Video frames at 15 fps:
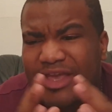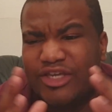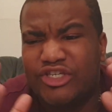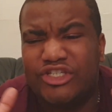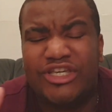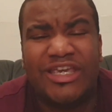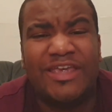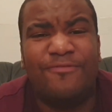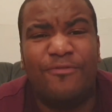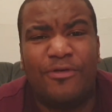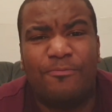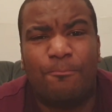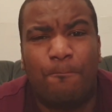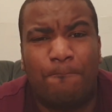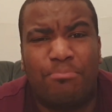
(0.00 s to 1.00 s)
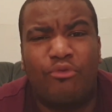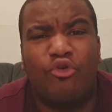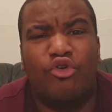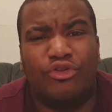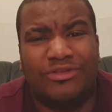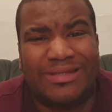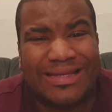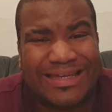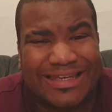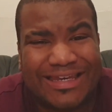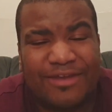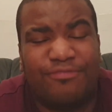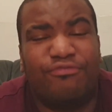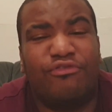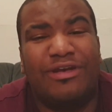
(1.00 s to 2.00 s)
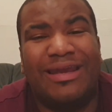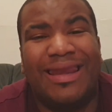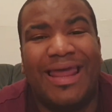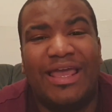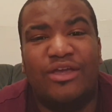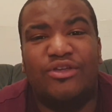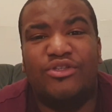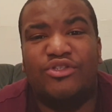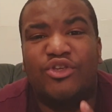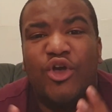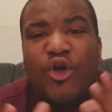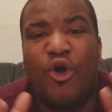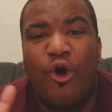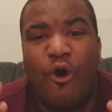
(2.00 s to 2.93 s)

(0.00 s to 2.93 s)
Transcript: She even brought different layers